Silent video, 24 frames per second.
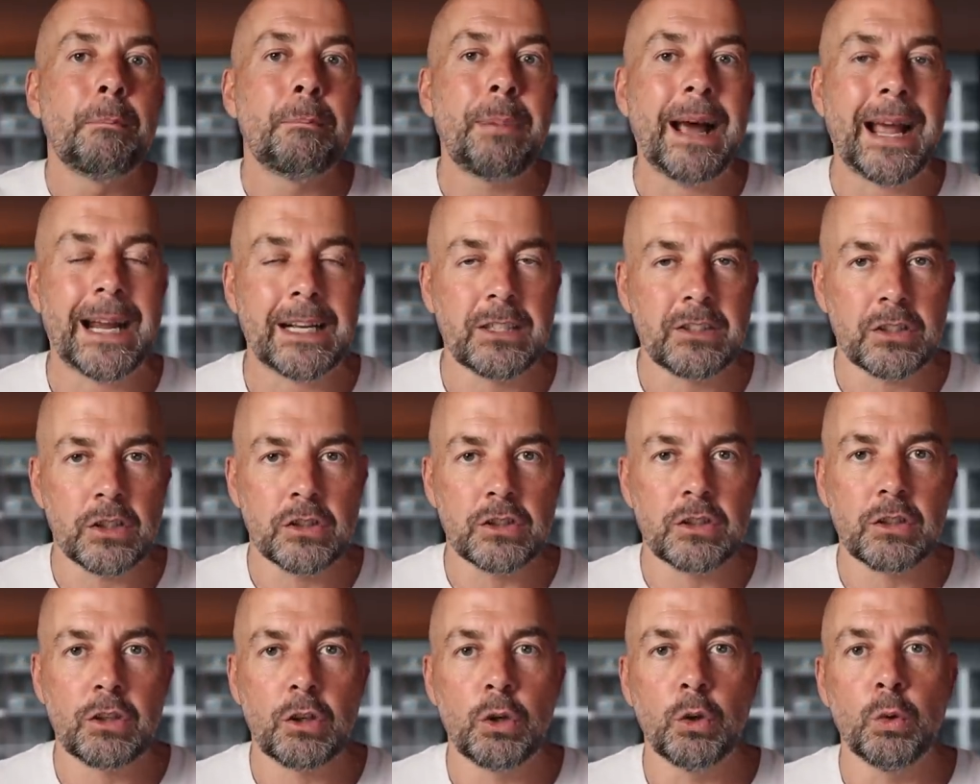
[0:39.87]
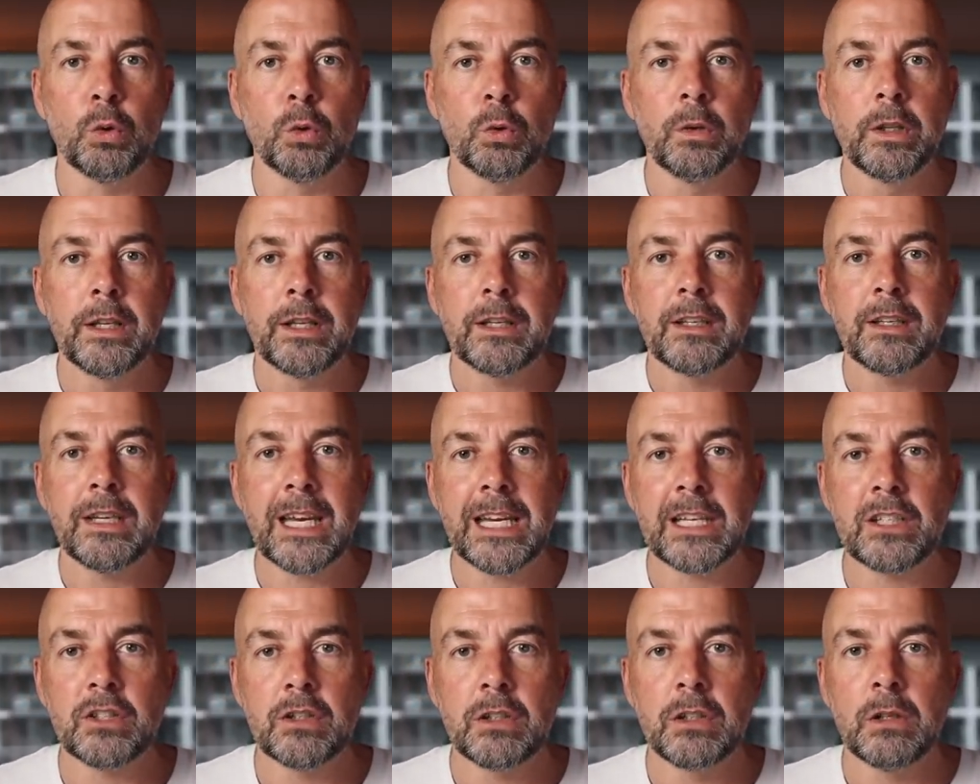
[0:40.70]
back to school
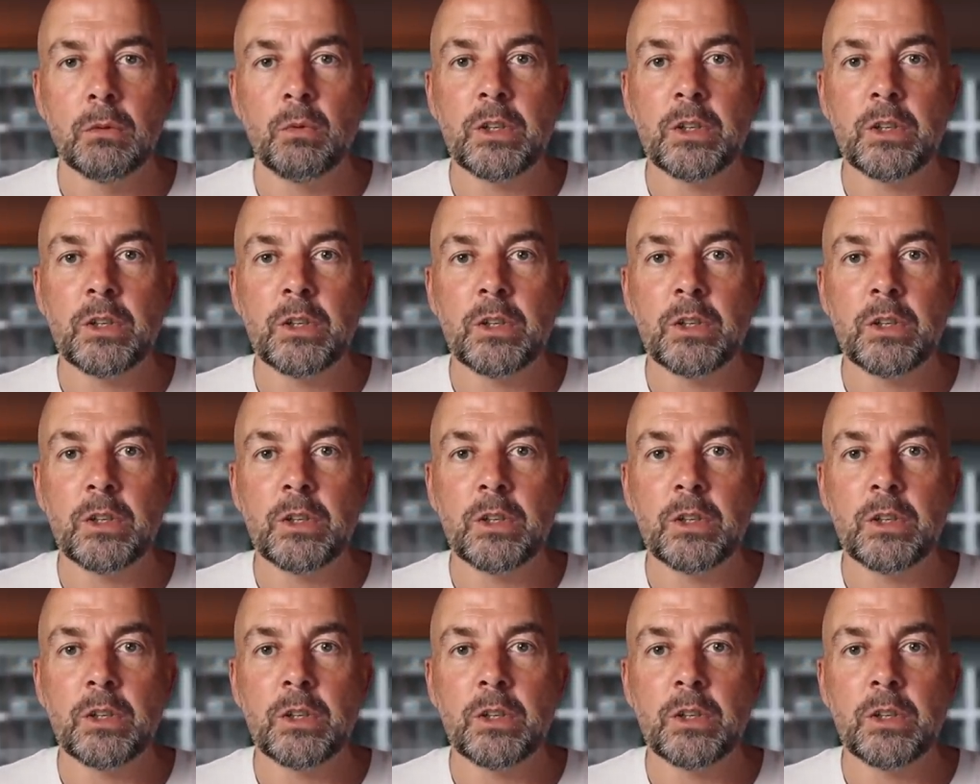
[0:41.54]
niche,